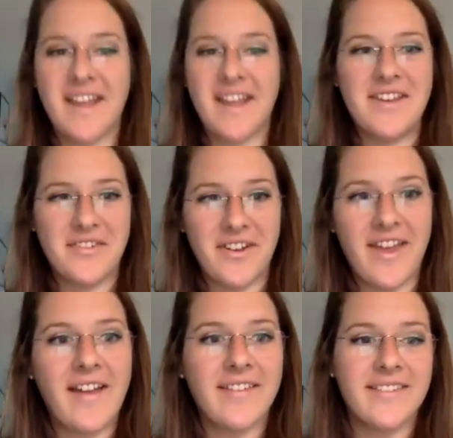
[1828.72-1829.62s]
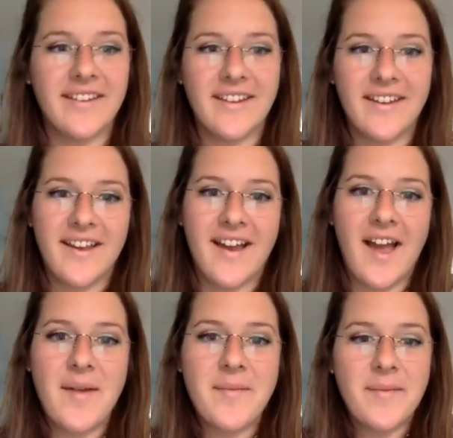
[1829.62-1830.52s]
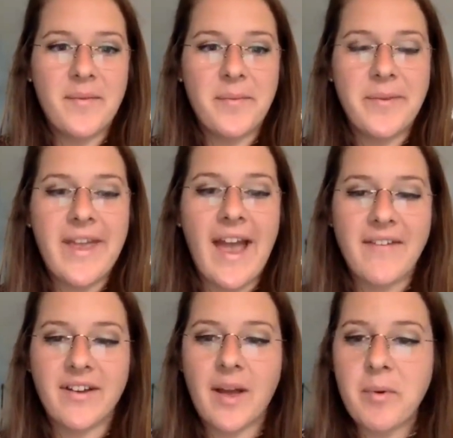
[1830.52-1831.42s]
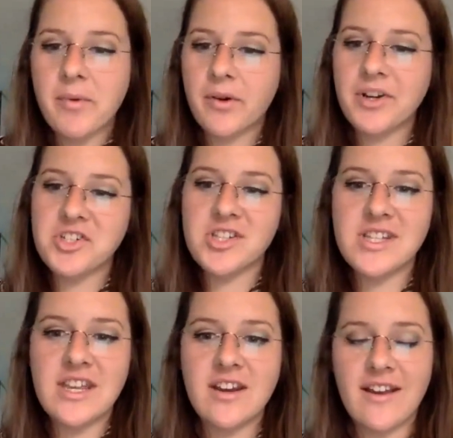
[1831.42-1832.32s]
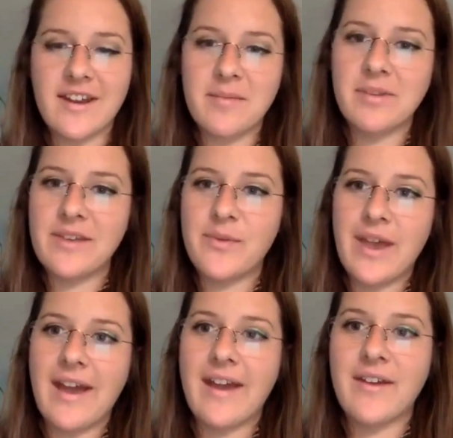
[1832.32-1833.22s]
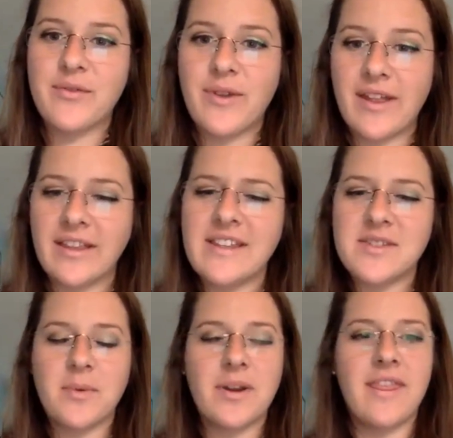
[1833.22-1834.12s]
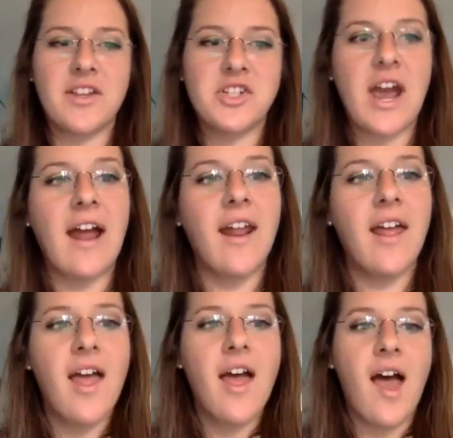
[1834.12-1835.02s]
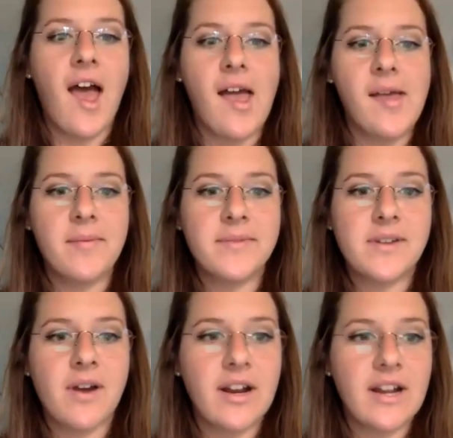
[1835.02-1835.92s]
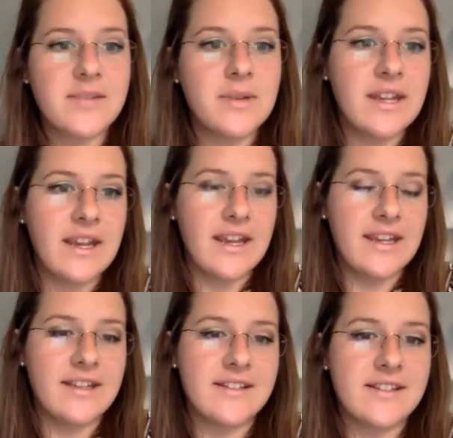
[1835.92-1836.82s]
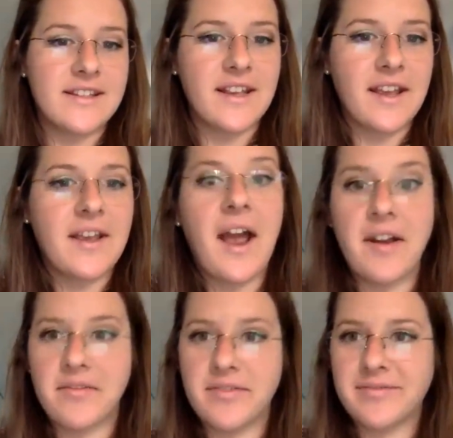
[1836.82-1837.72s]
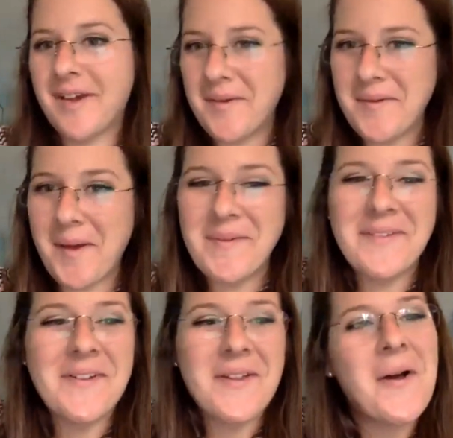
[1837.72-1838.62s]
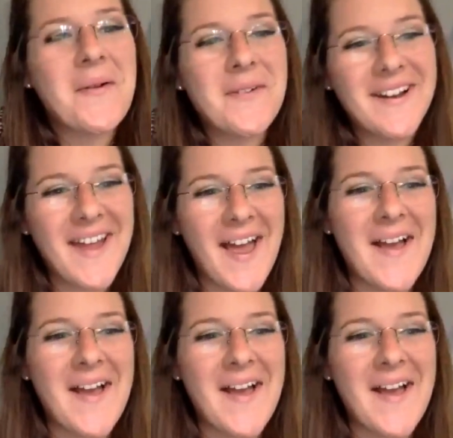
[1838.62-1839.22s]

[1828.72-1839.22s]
thank you for that. We have a couple more questions here, and then I believe we have at least one in the chat. So our next one is kind of a bit of a long one.